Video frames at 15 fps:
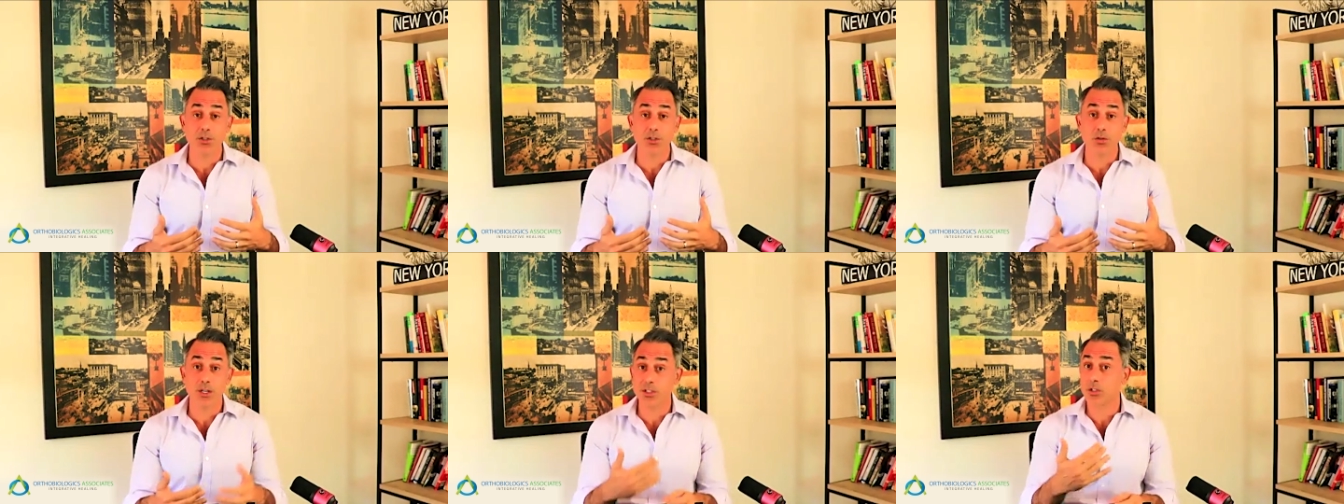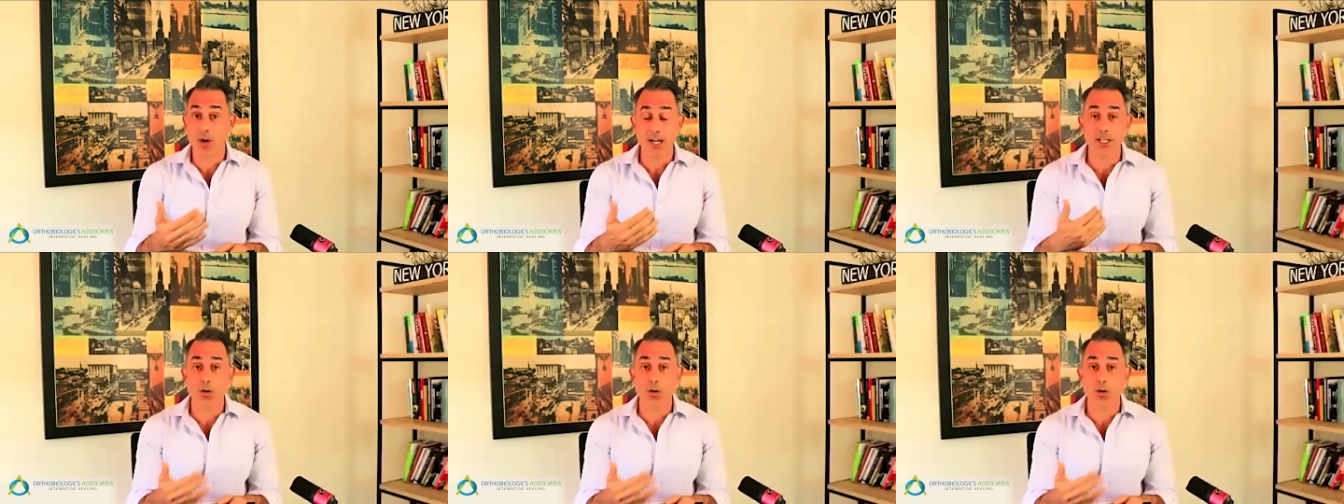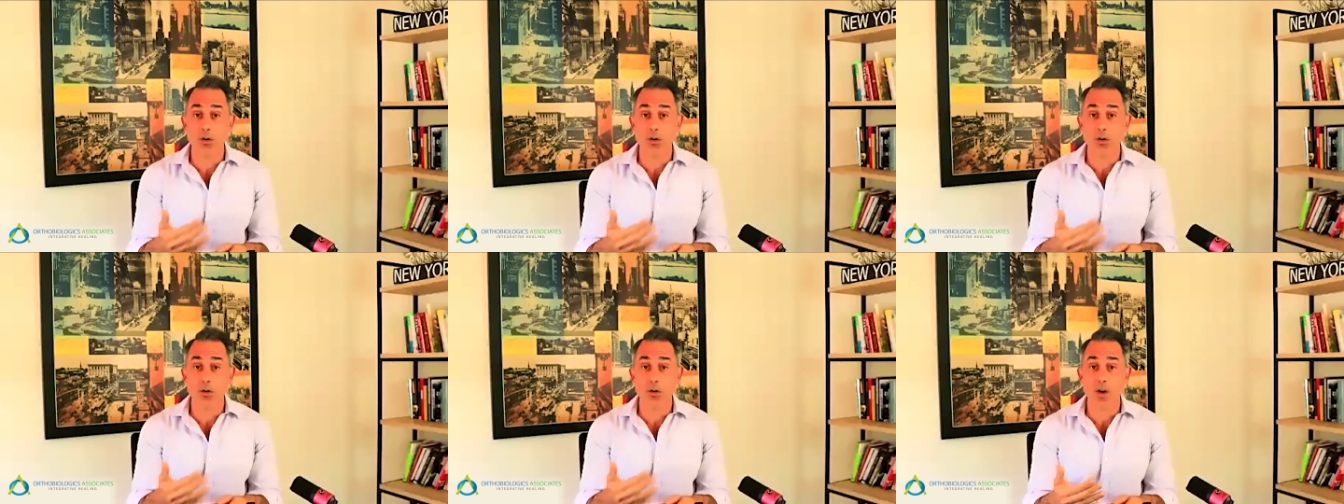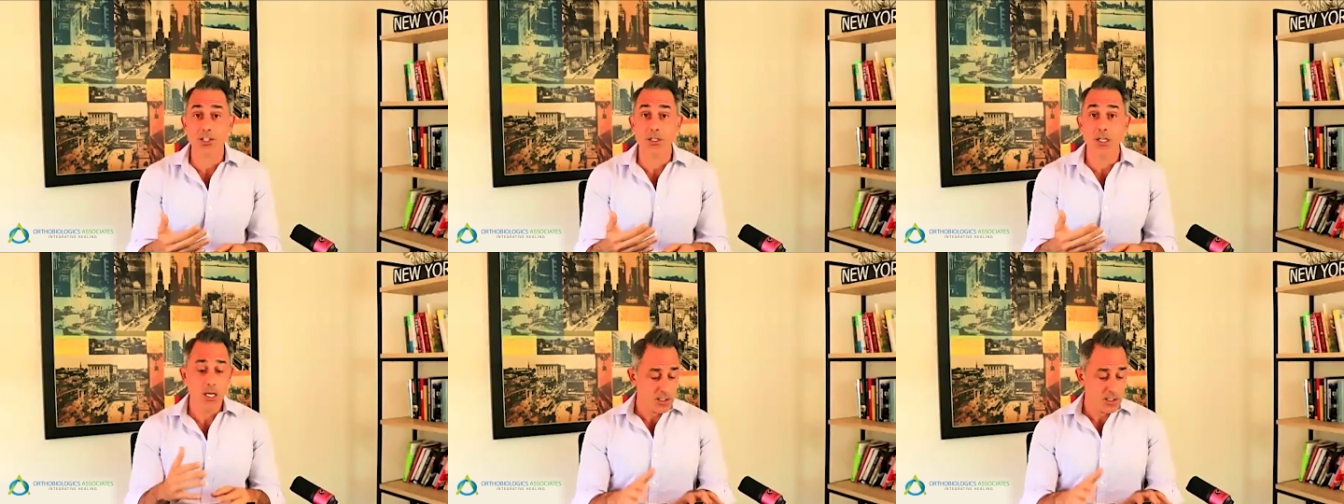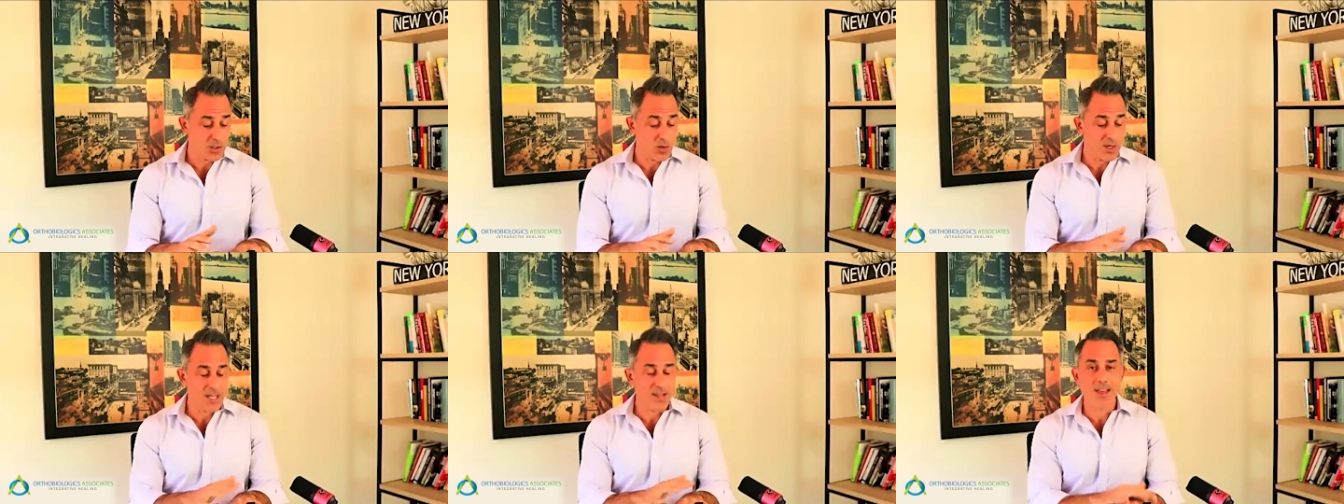There is a direct interaction.
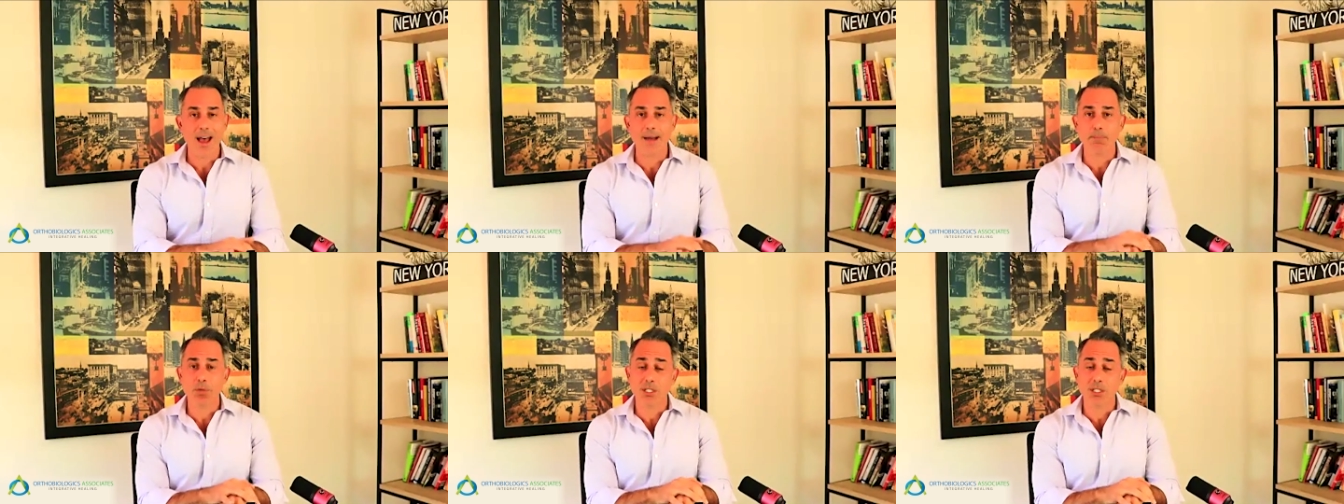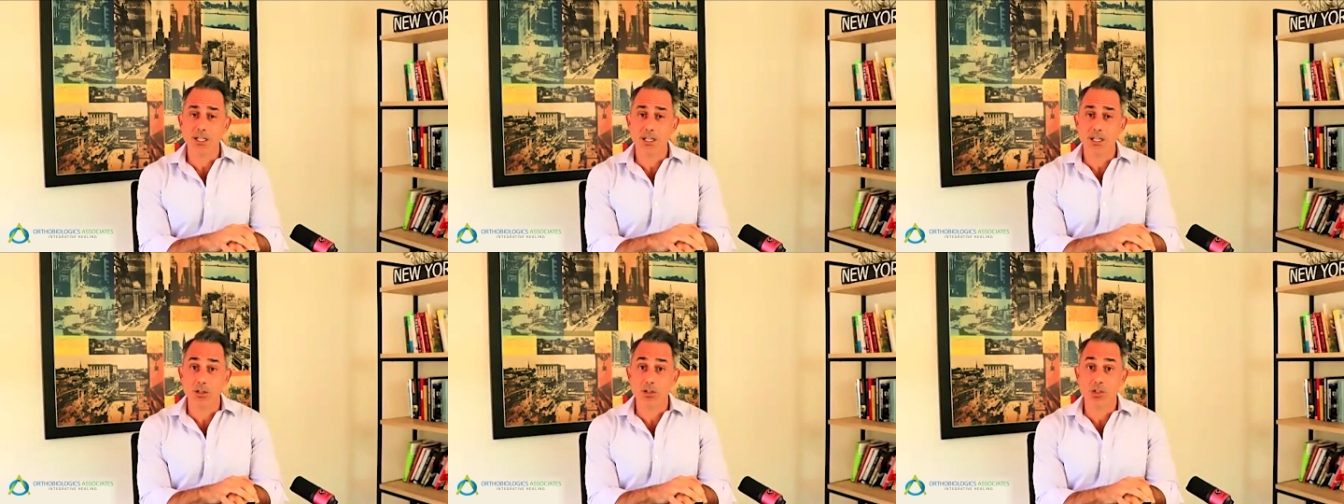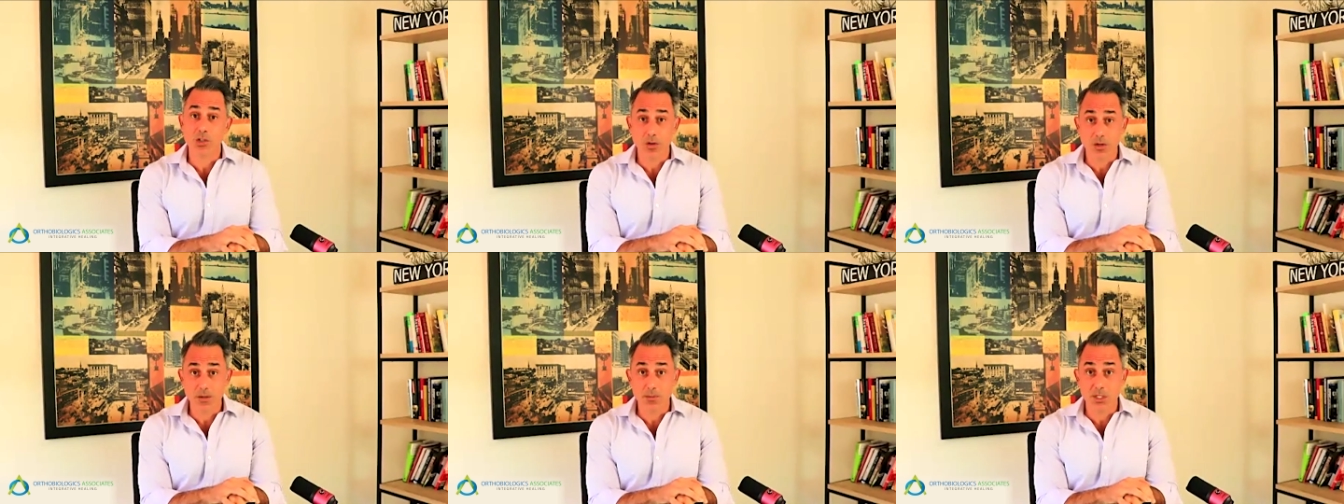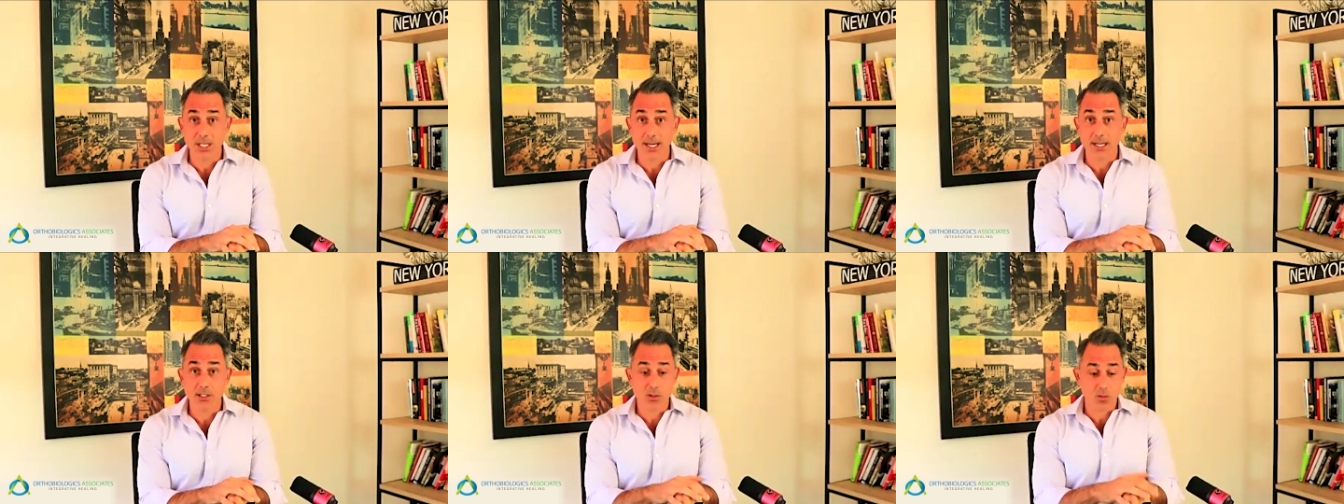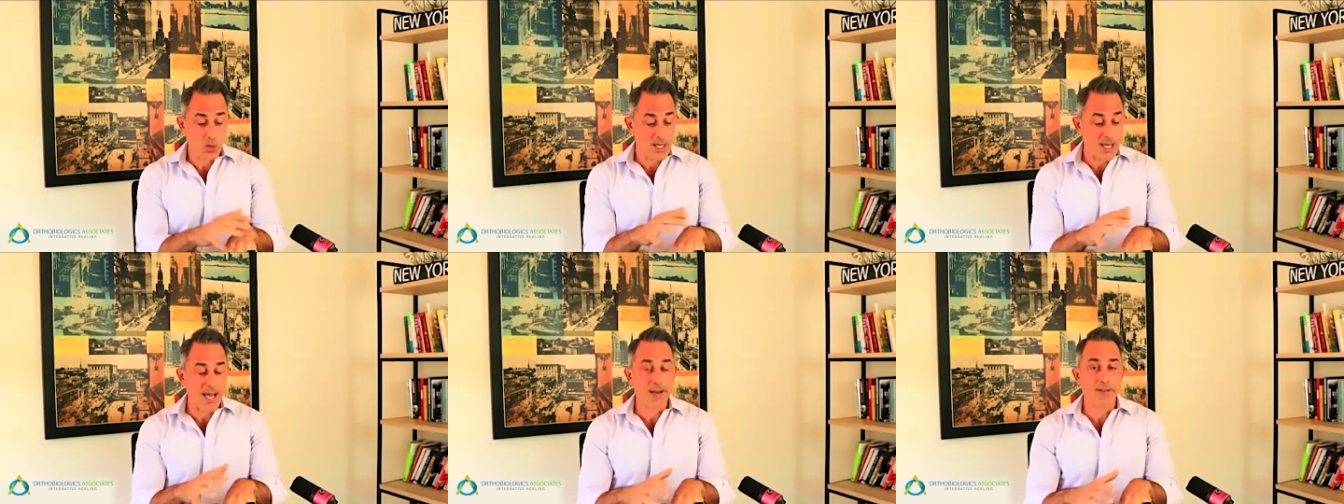So in that particular
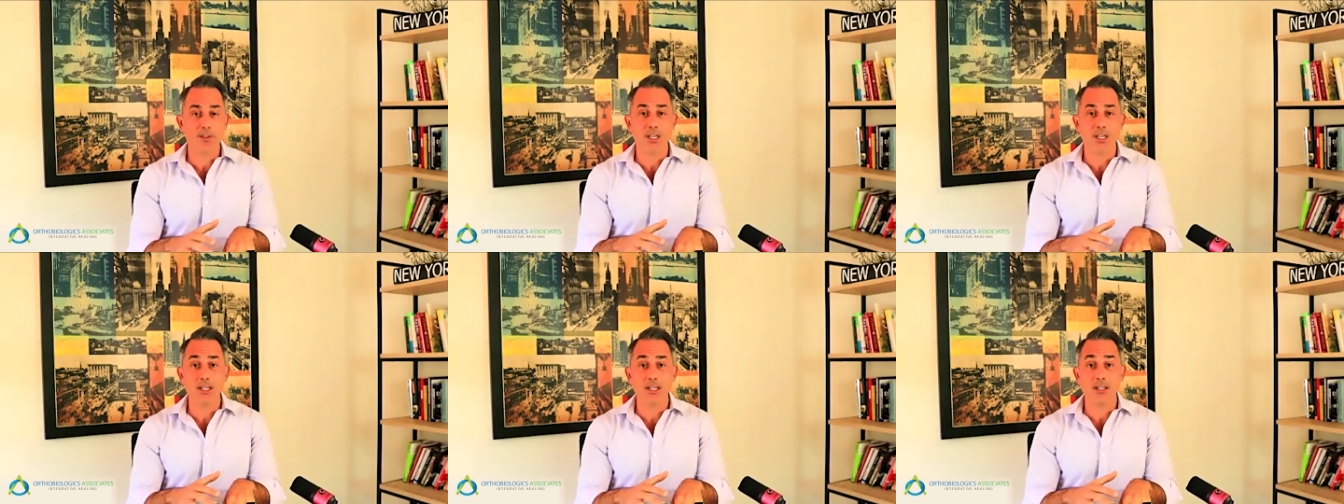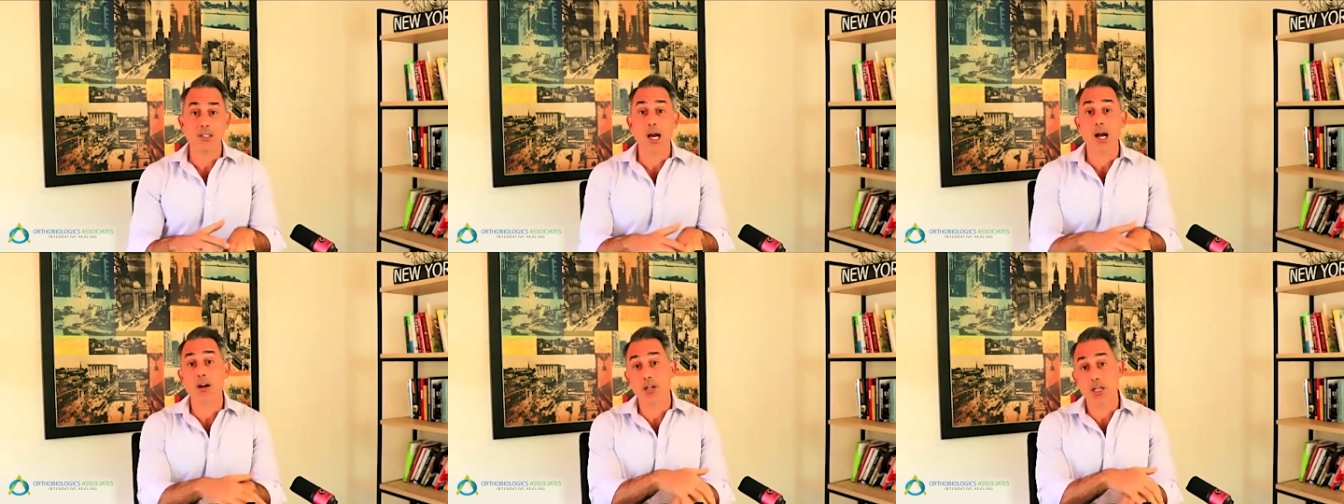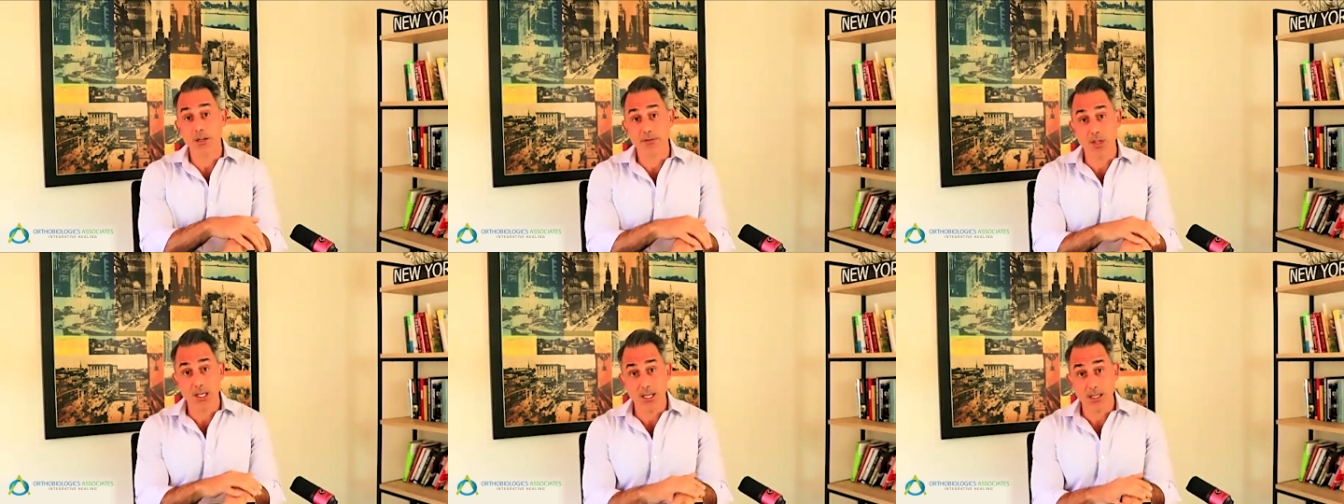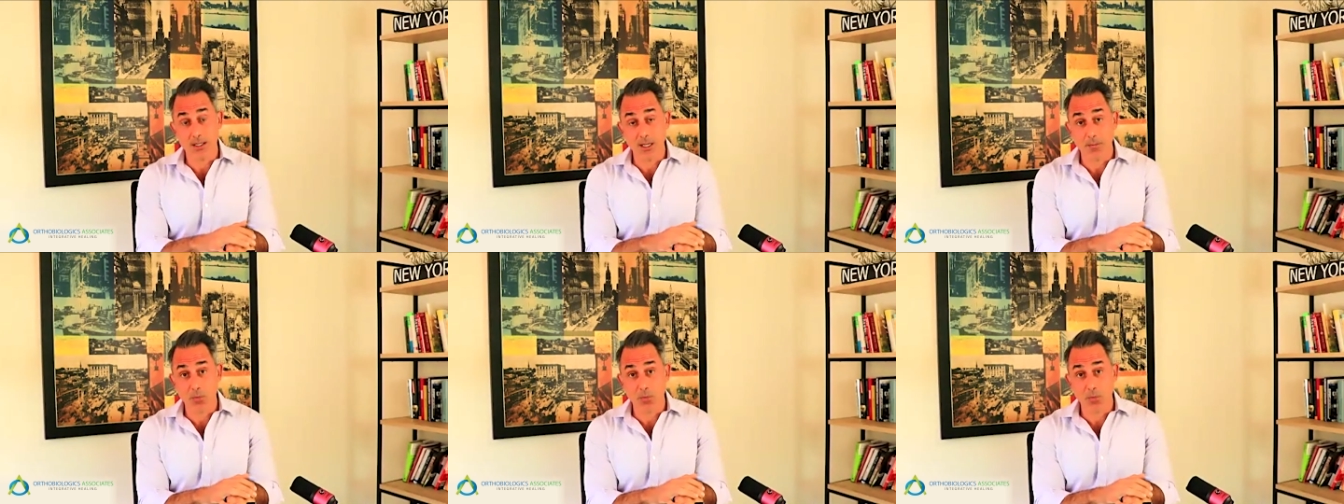circumstance, we have the entirety of